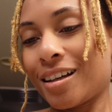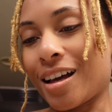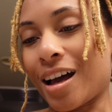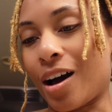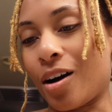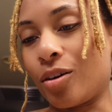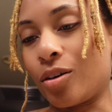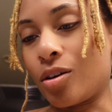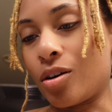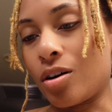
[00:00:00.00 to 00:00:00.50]

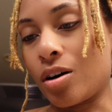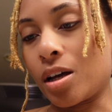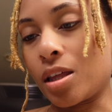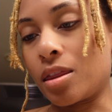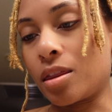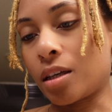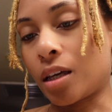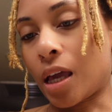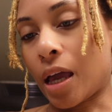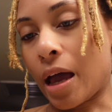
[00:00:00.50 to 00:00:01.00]
Alcohol
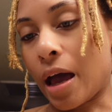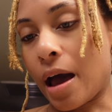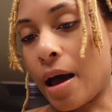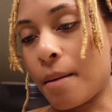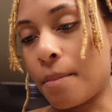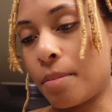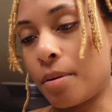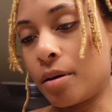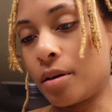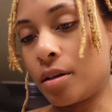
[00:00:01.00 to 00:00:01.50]
in the
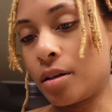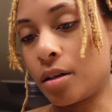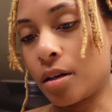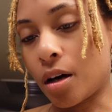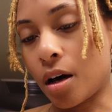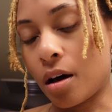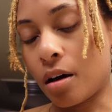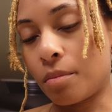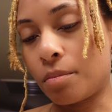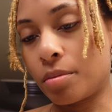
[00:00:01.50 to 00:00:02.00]
cap
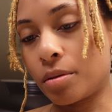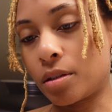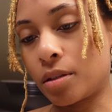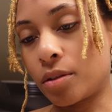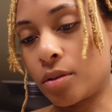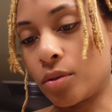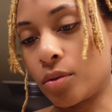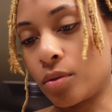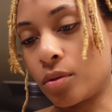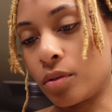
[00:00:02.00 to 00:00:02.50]
up
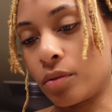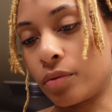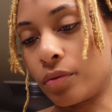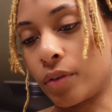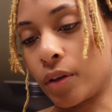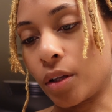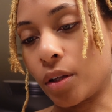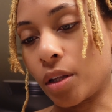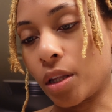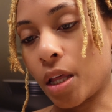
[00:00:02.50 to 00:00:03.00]
to the
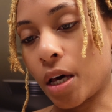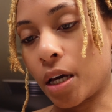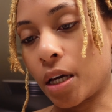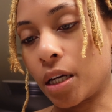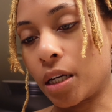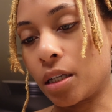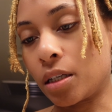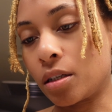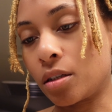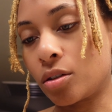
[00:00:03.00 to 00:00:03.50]
fill
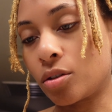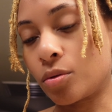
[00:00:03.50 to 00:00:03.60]
line.